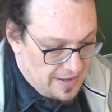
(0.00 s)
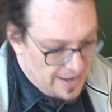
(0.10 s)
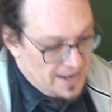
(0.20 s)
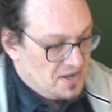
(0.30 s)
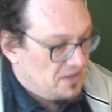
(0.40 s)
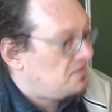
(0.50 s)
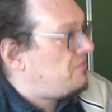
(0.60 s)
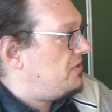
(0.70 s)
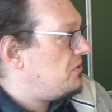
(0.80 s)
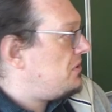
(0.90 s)
And the, the
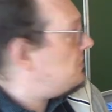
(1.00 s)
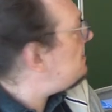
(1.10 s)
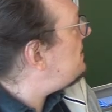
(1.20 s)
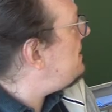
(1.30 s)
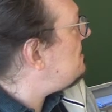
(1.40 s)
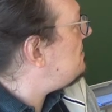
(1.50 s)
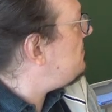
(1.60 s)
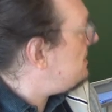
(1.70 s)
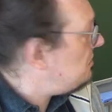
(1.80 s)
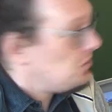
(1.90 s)
few use cases
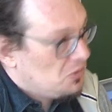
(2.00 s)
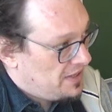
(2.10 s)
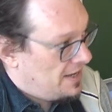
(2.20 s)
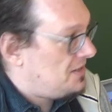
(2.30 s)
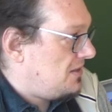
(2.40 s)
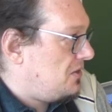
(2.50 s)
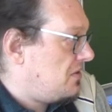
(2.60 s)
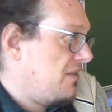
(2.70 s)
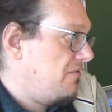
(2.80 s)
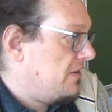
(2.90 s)
where you do that, you
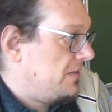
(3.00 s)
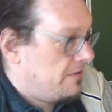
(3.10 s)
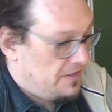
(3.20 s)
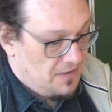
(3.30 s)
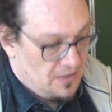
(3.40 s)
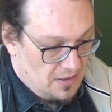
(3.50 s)
can filter it.